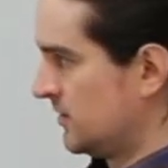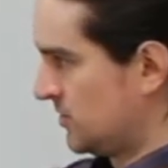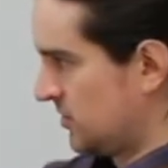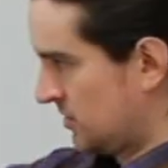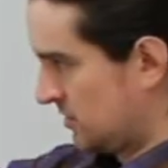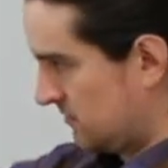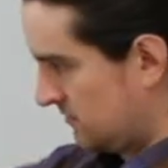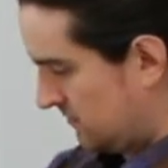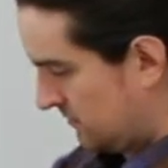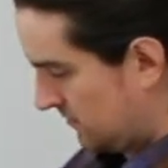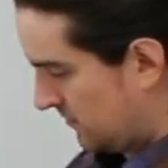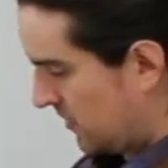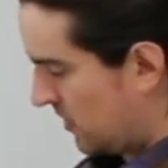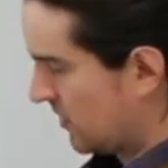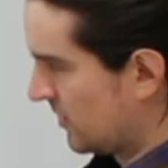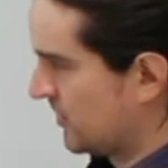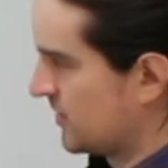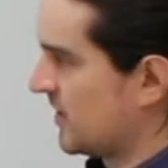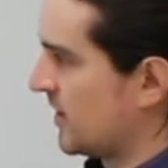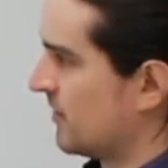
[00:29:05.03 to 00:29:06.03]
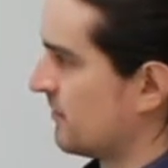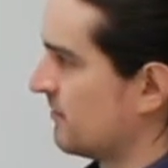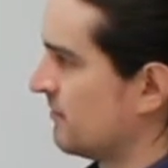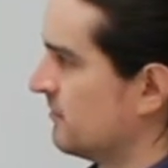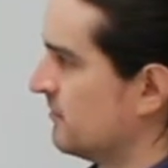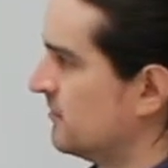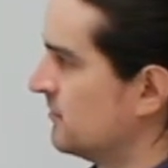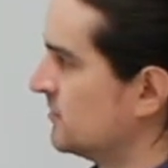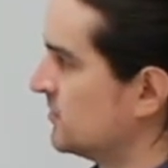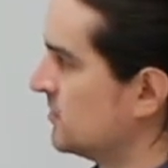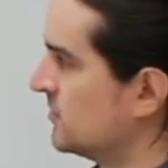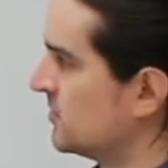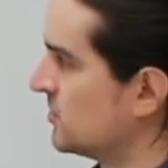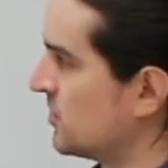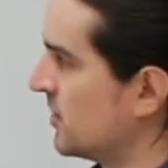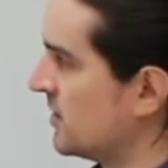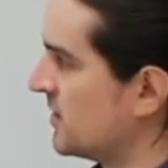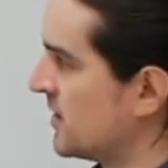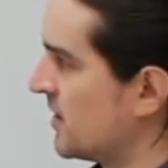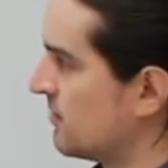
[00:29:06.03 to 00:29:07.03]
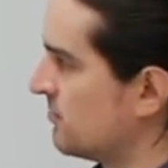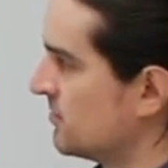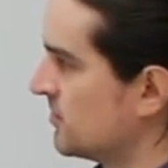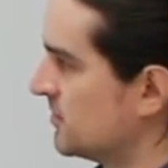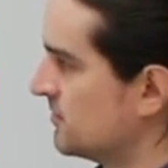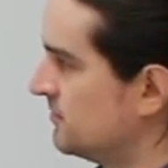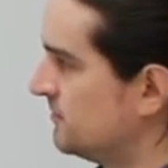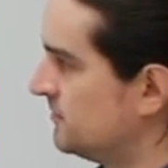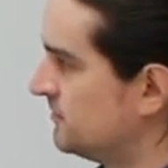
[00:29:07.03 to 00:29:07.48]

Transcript: just falling down, straight downward.